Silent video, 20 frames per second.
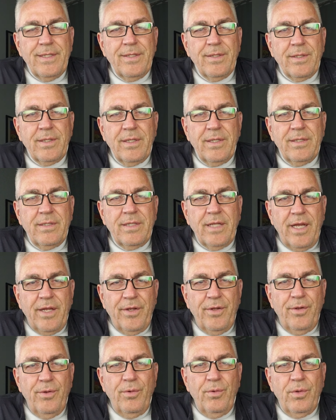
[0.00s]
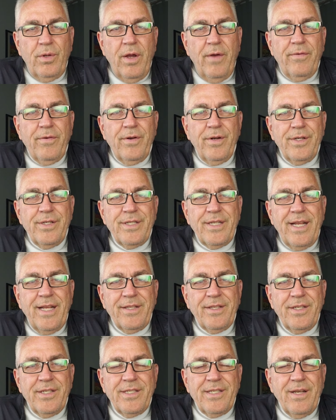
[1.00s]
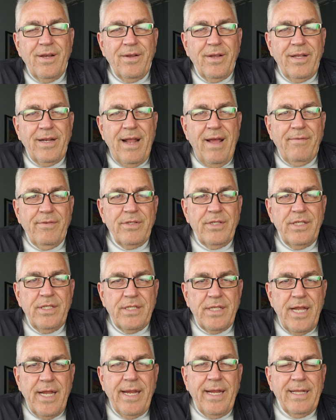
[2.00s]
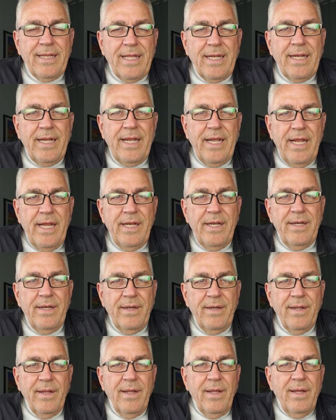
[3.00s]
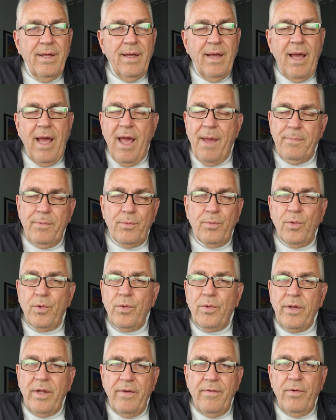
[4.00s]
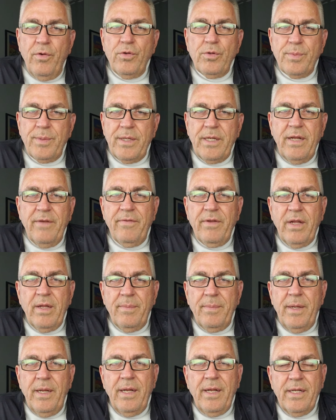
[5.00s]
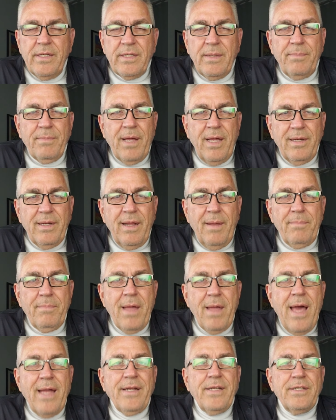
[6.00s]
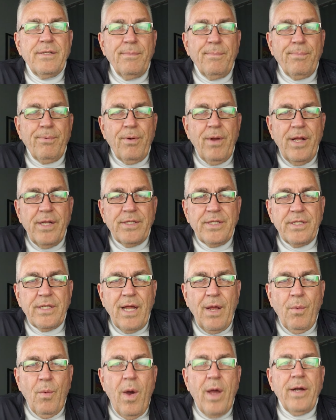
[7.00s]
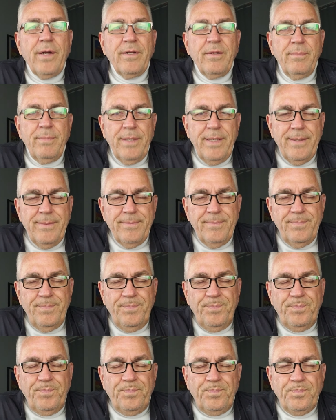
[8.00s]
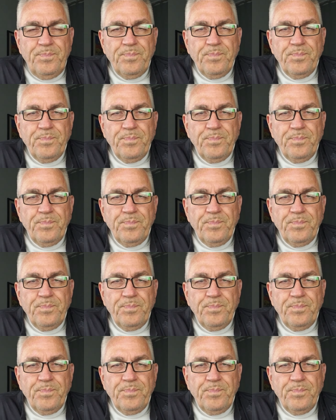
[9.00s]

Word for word: Okay, thank you, Governor DeSantis. Now again, obviously he's taking a lot of heat, and I've been one who's been giving him heat because I'm not as impressed as I wanted to be